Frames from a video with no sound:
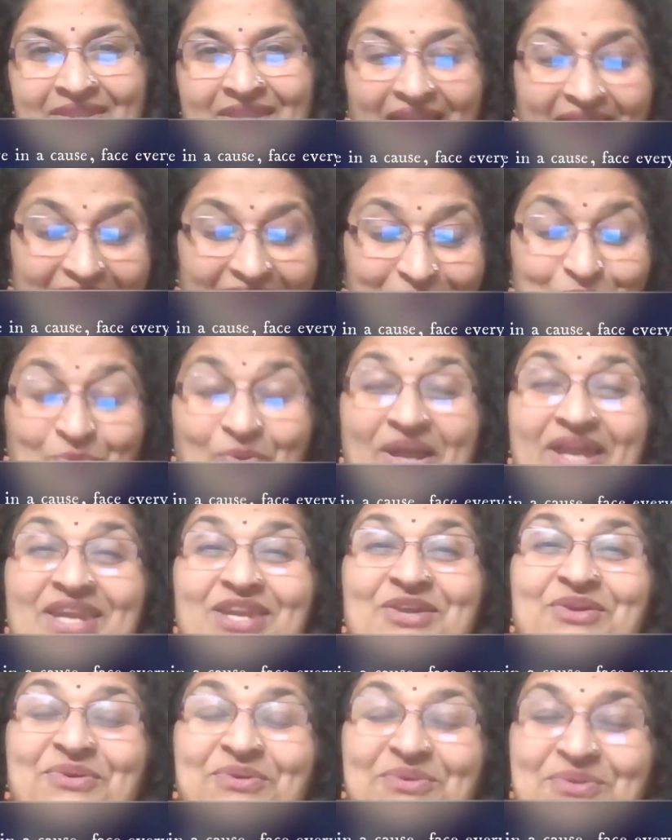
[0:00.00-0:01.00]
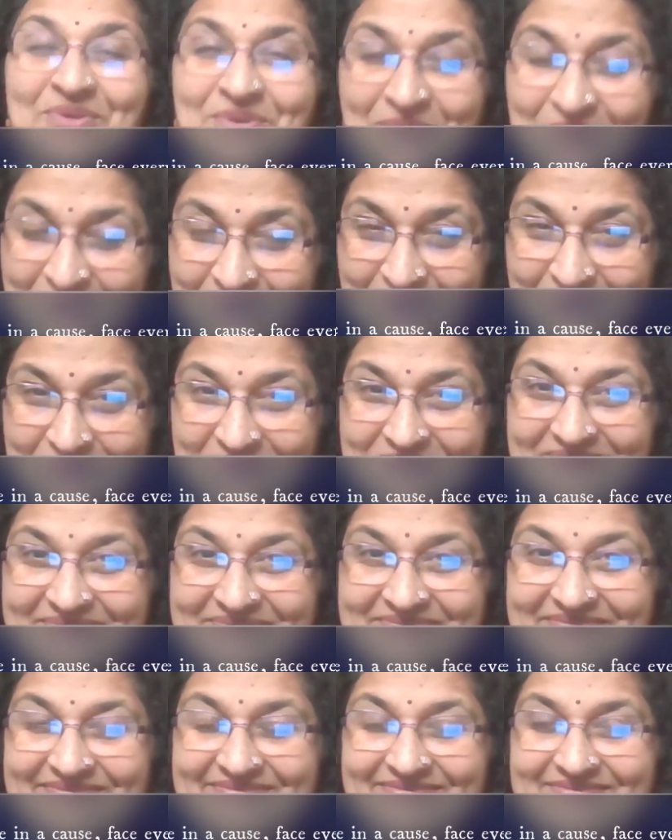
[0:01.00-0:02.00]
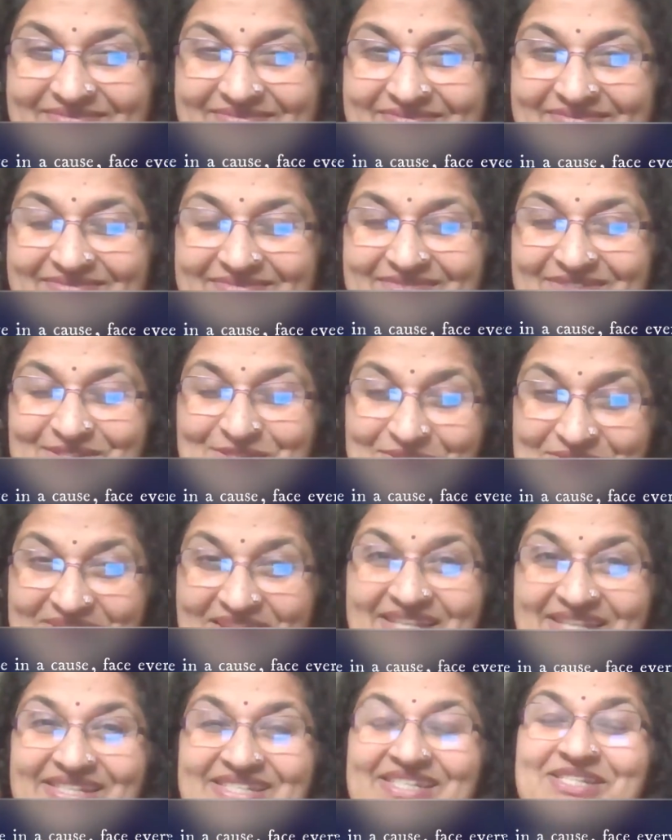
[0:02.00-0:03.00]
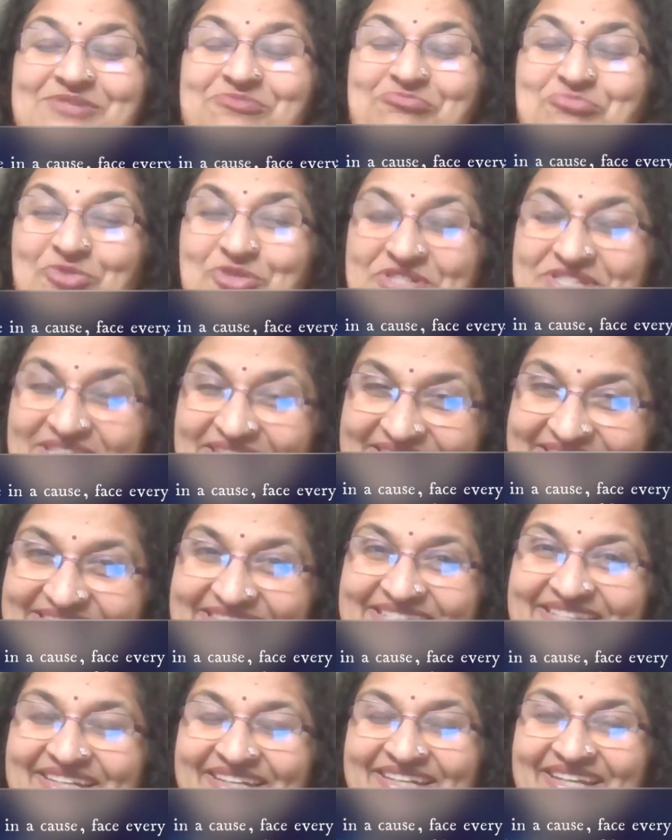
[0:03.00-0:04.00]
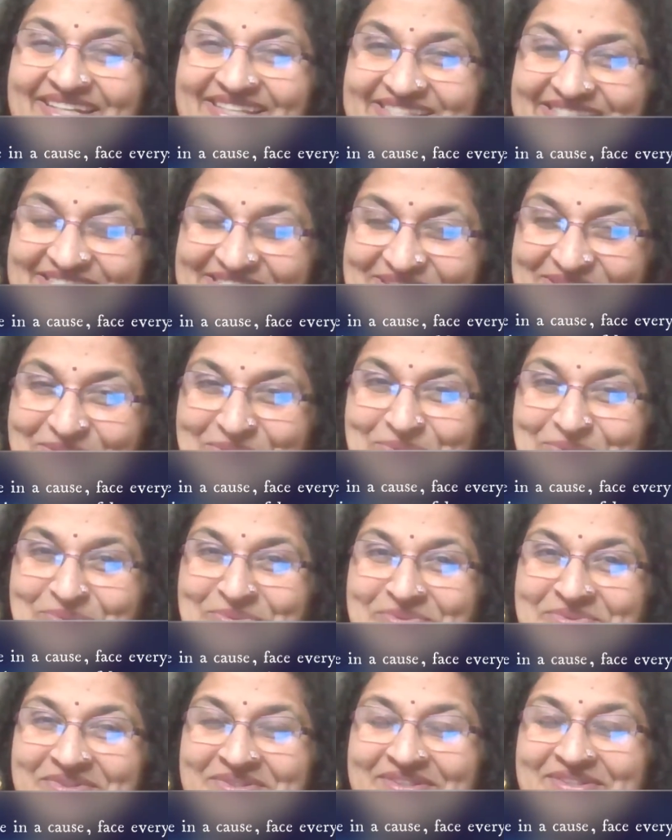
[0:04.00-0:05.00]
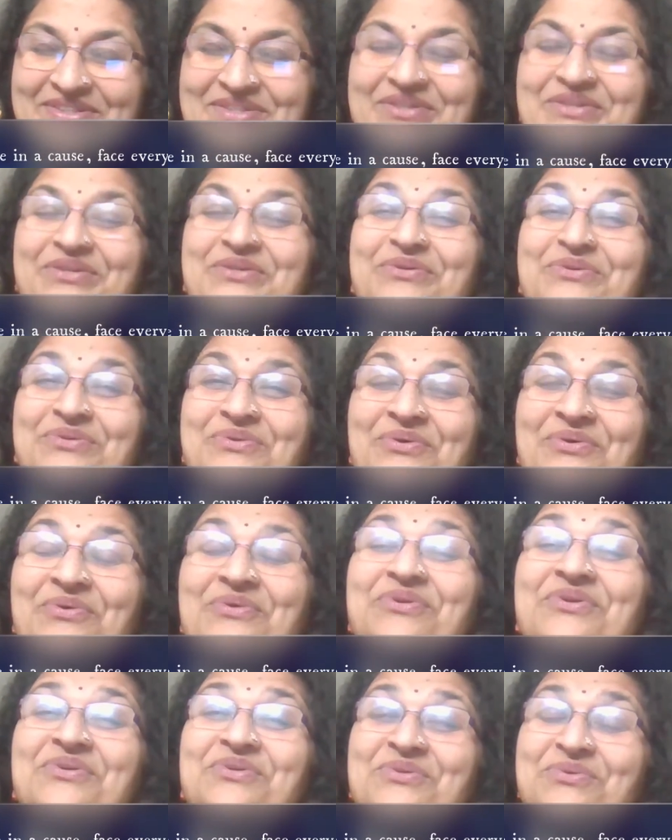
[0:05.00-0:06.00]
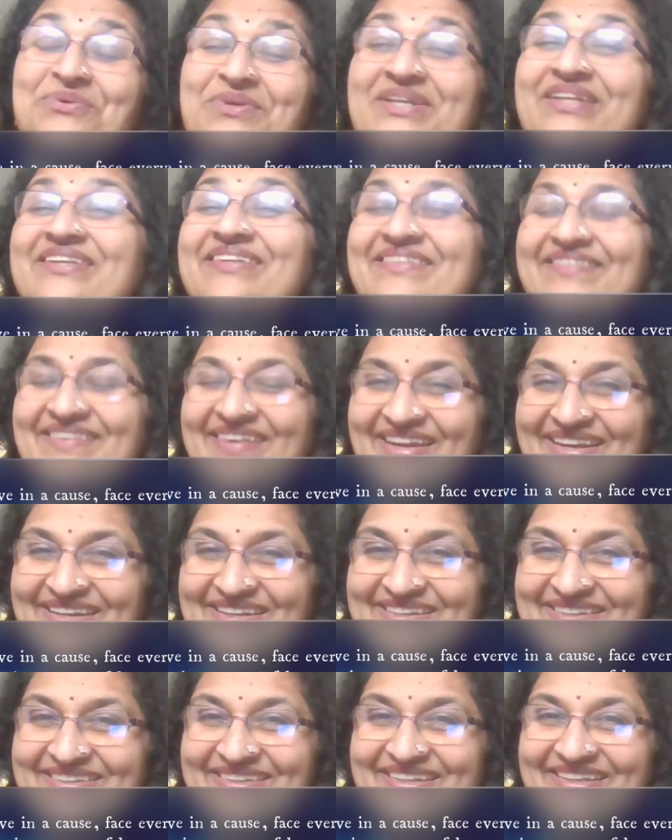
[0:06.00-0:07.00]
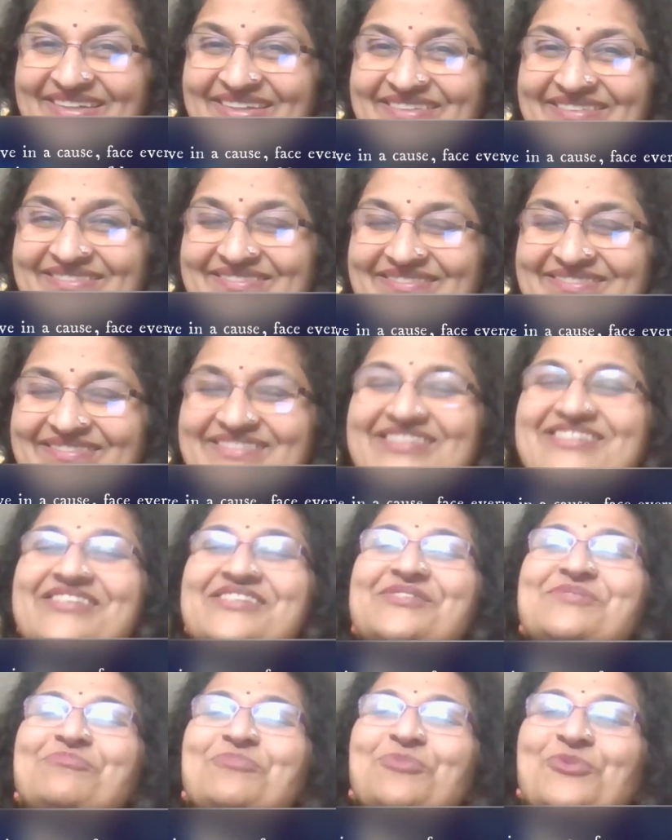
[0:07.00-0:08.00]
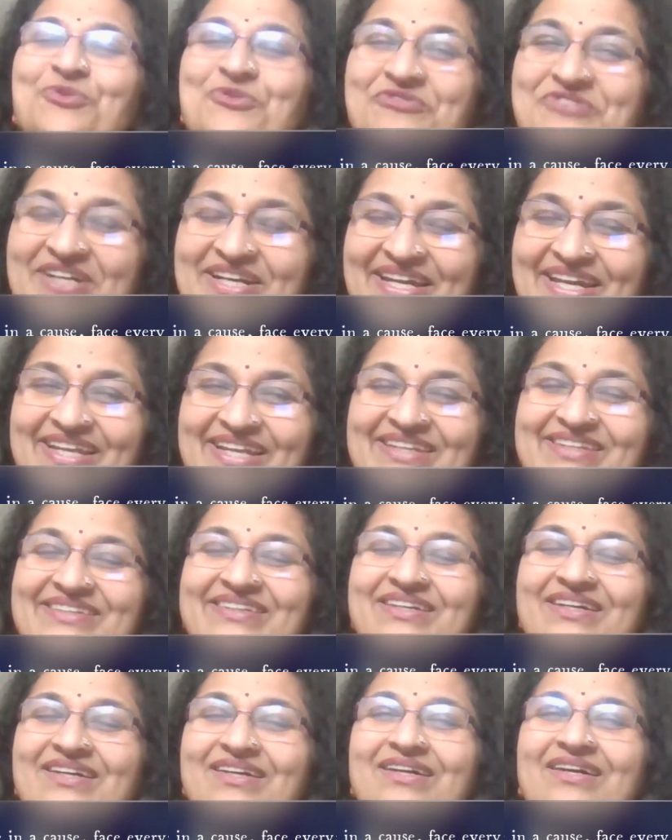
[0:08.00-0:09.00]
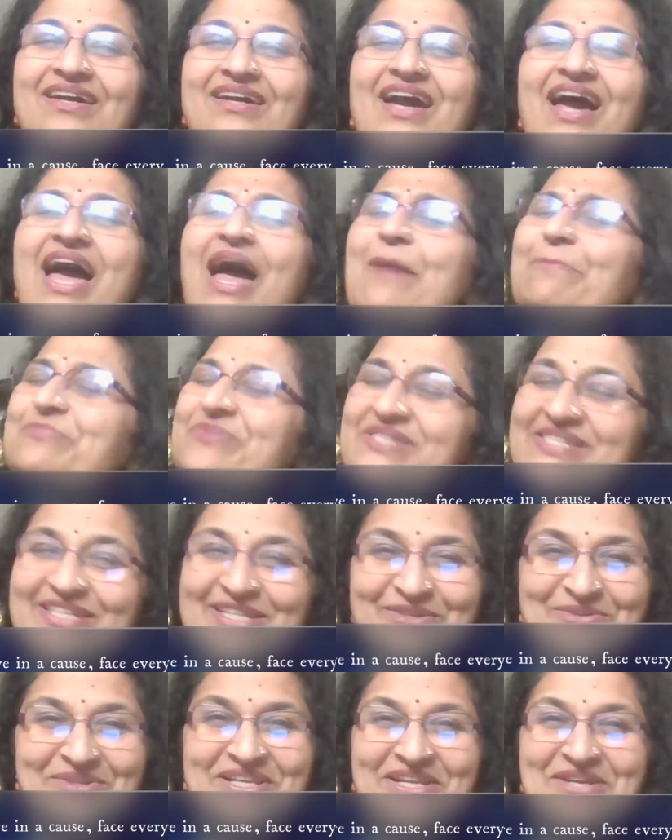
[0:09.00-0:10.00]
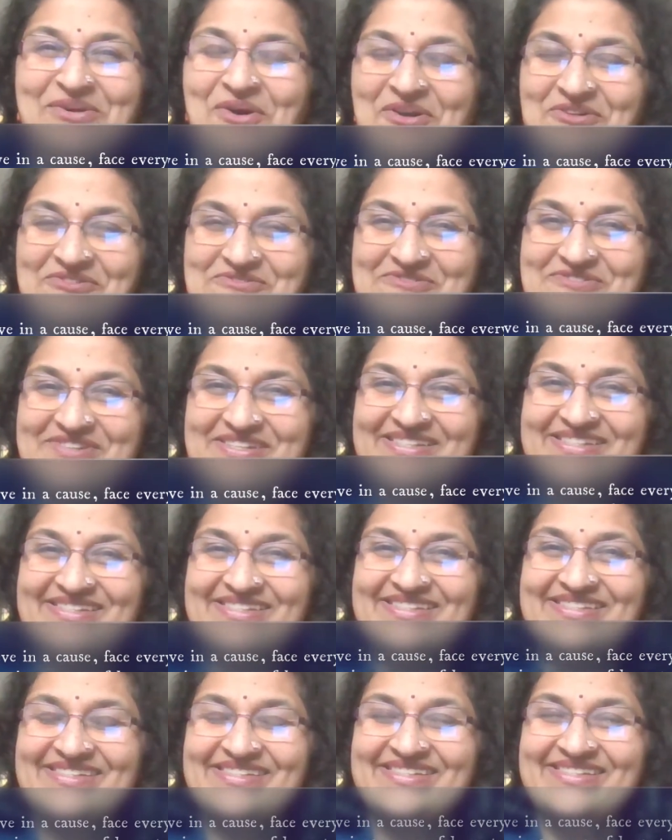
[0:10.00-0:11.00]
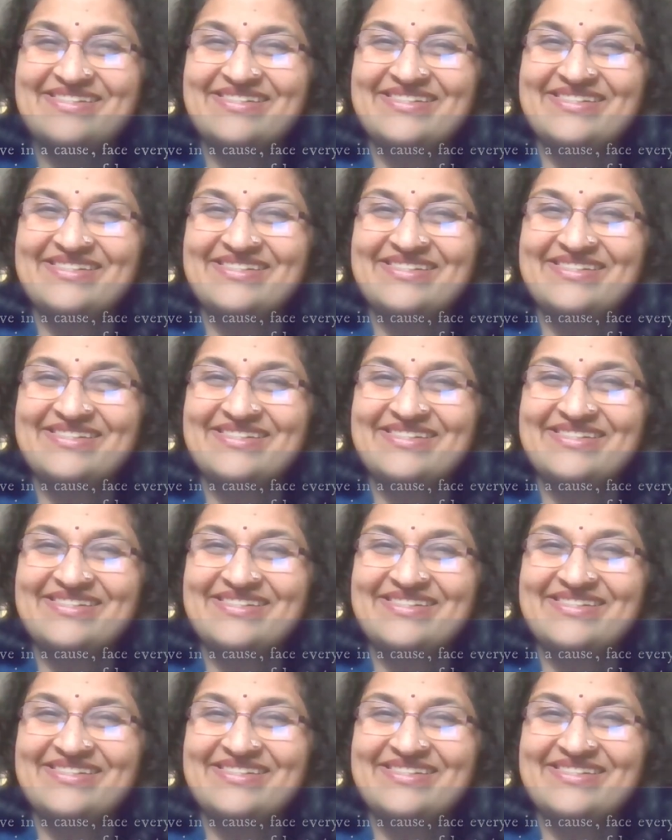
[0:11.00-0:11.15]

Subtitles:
And when you know society is protesting against you, you know you're doing the right thing. Just move ahead, absolutely confident.